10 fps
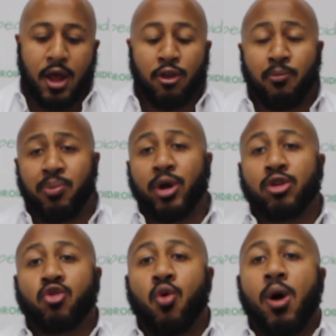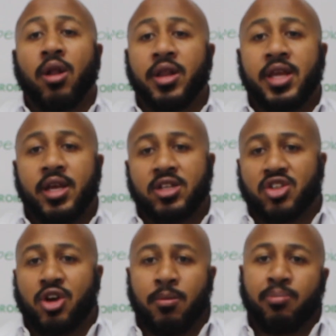The build quality is
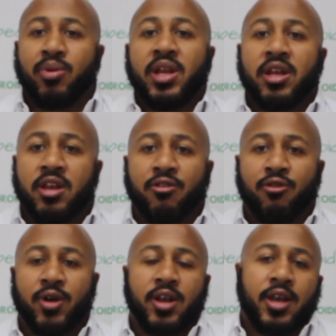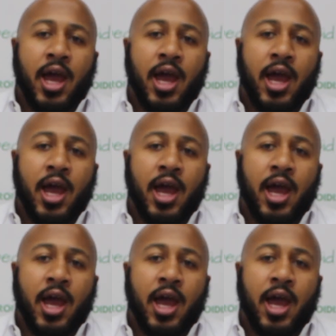completely different.